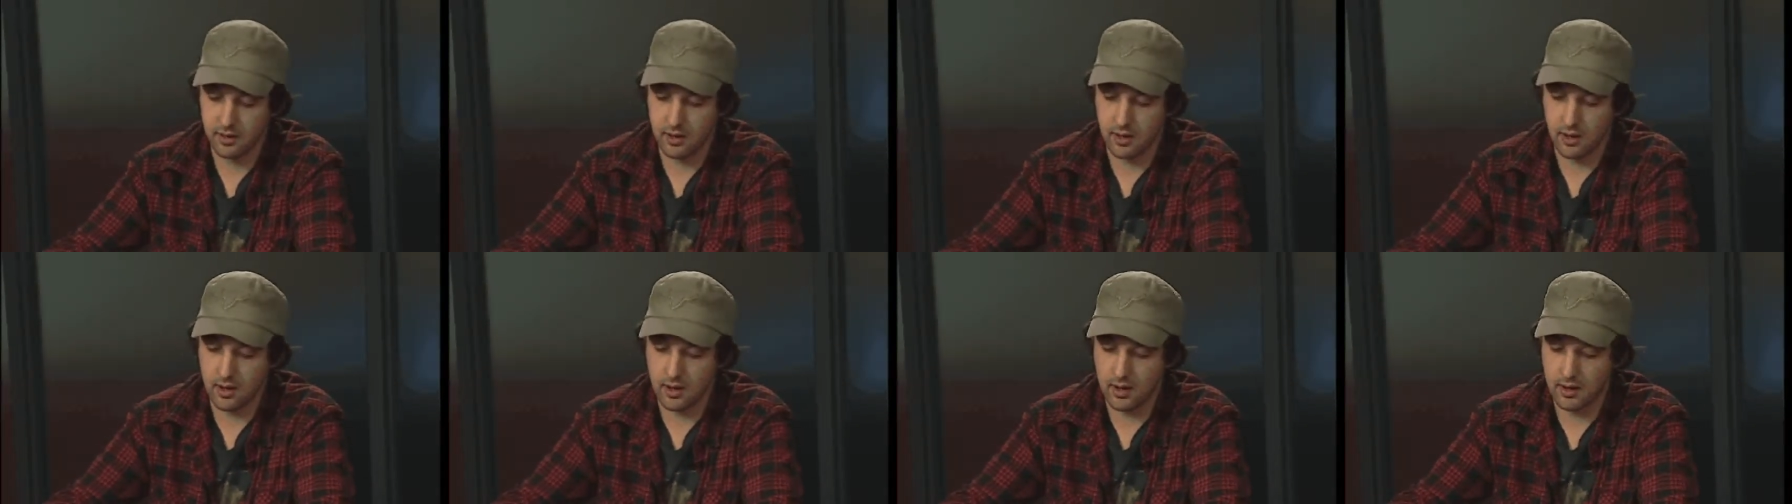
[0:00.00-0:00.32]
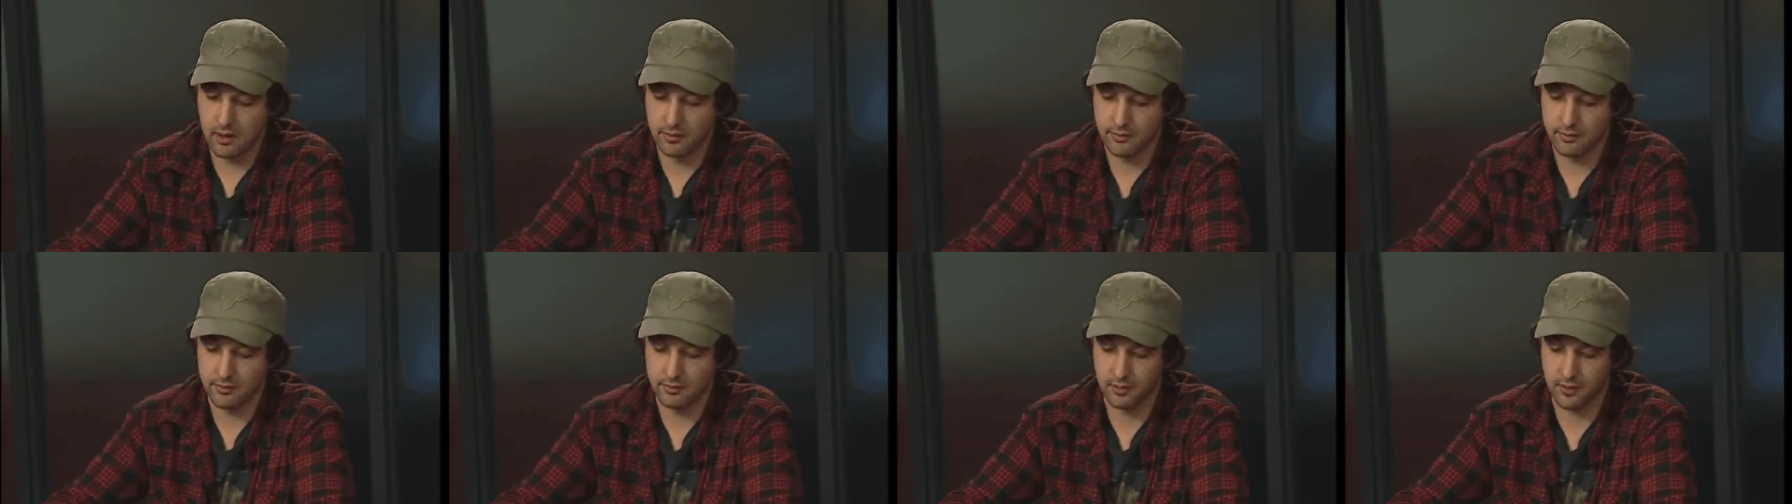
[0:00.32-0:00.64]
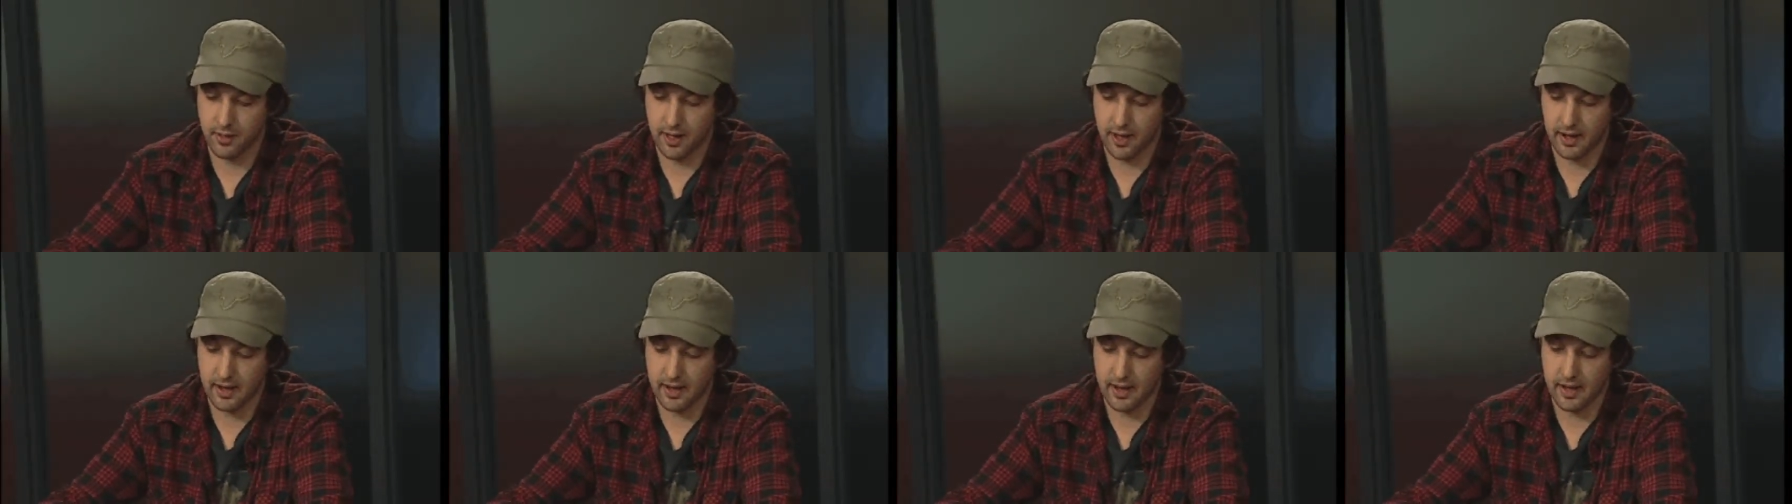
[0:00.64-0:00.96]
for
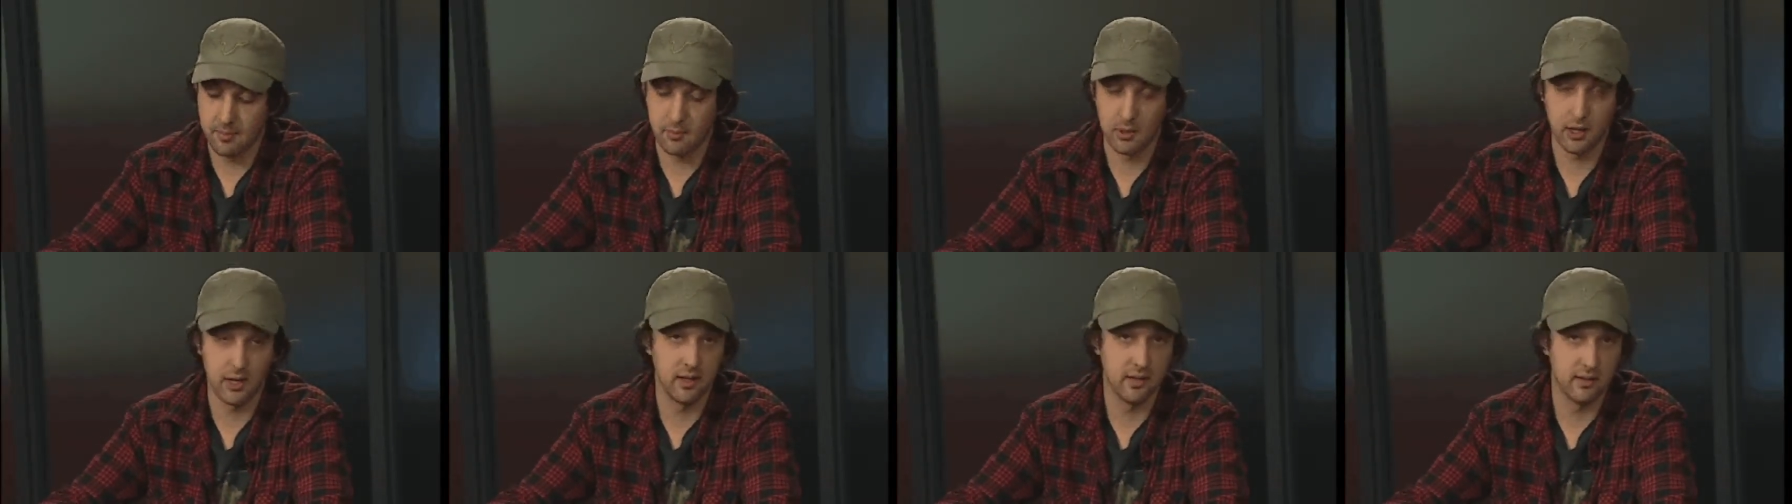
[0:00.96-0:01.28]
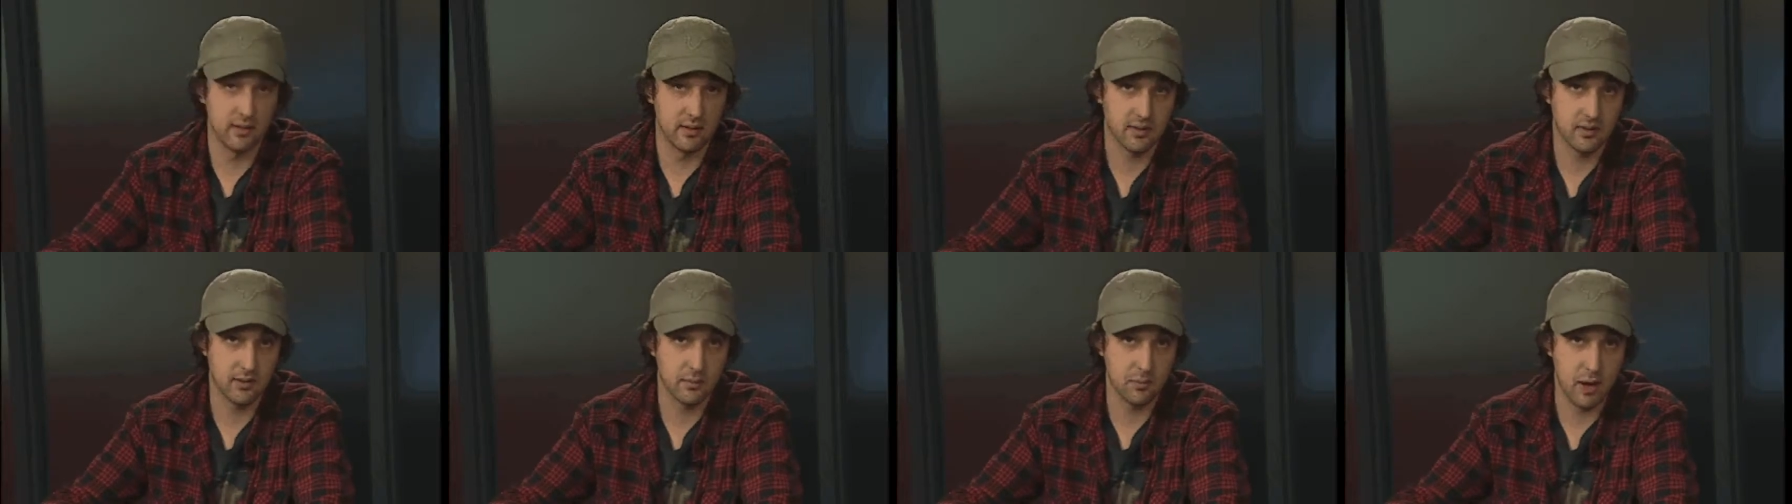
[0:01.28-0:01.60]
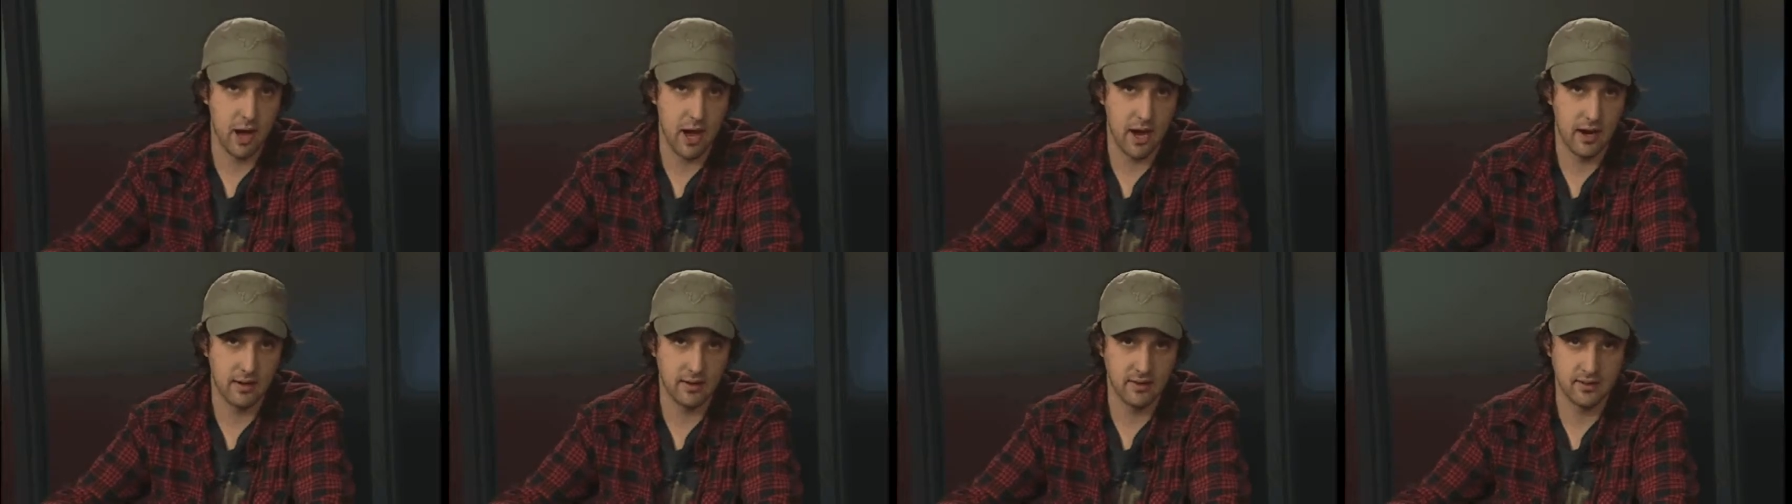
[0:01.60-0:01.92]
that game against
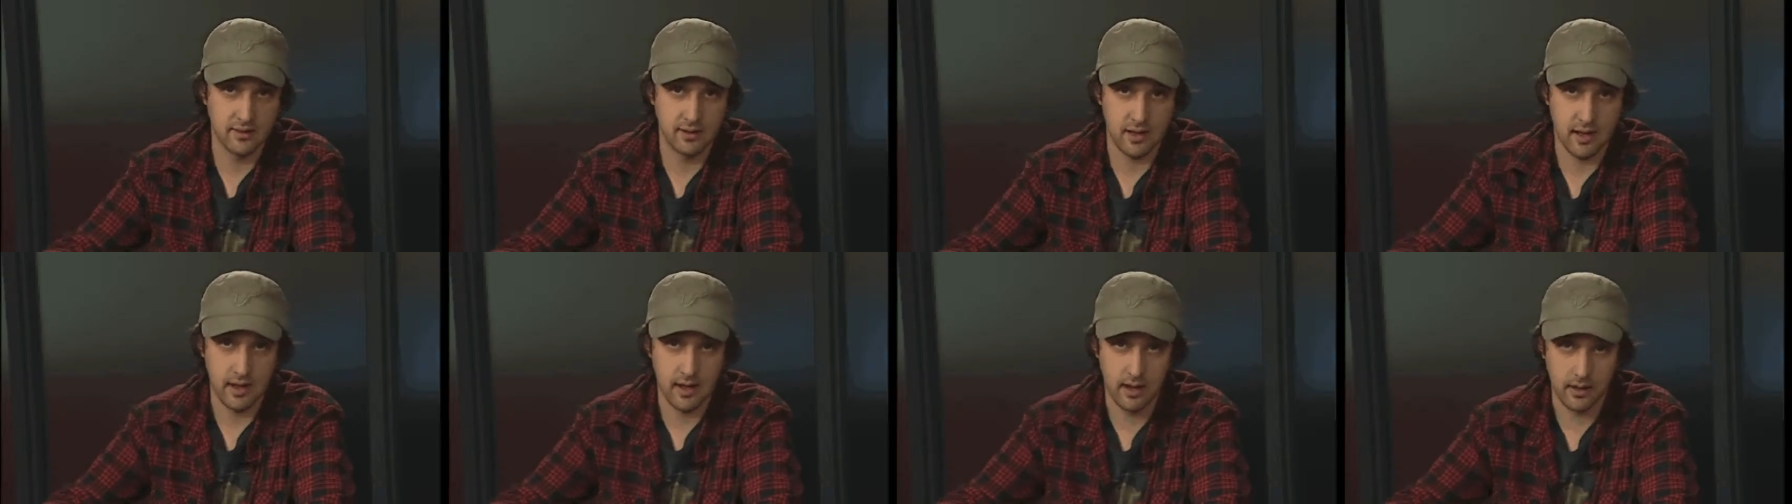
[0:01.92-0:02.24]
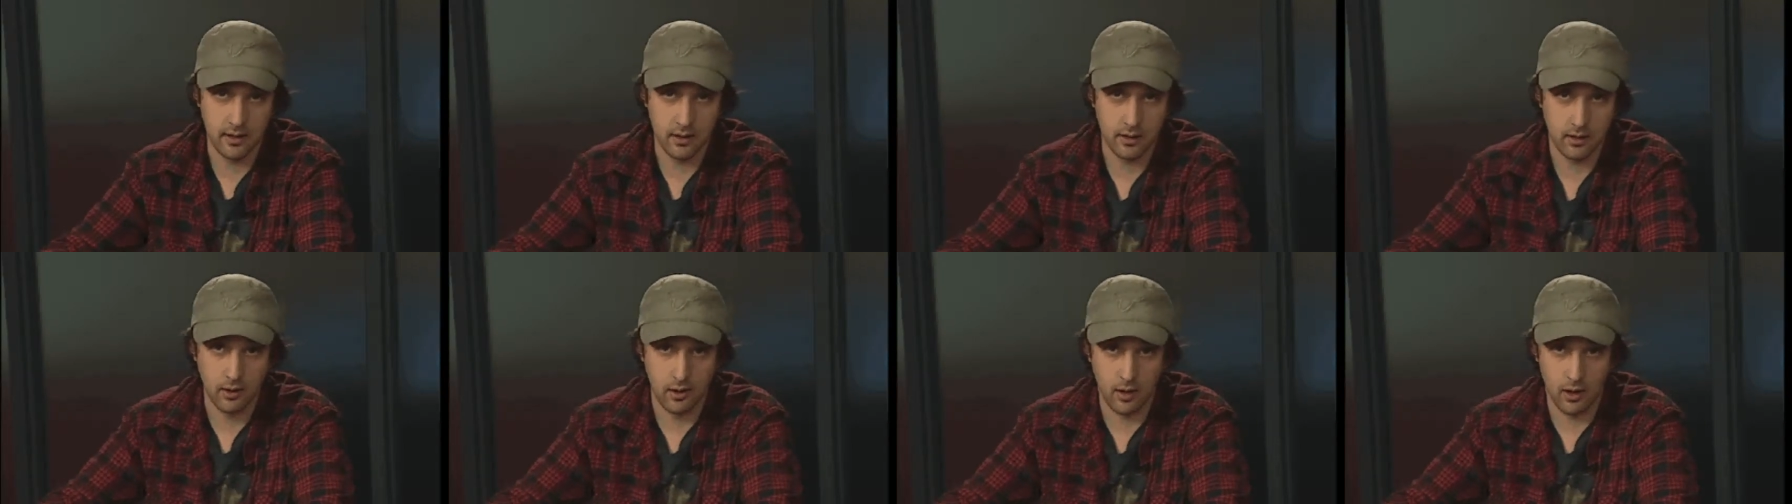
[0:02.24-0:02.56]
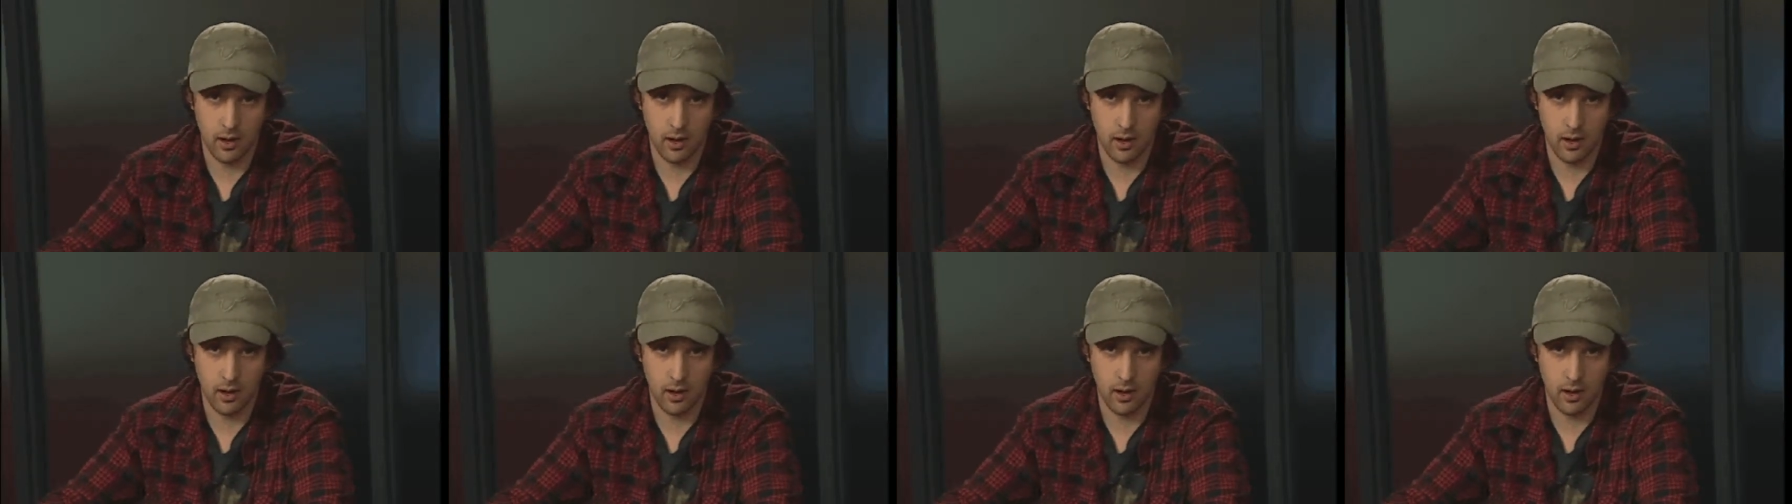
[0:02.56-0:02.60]
Pakistan.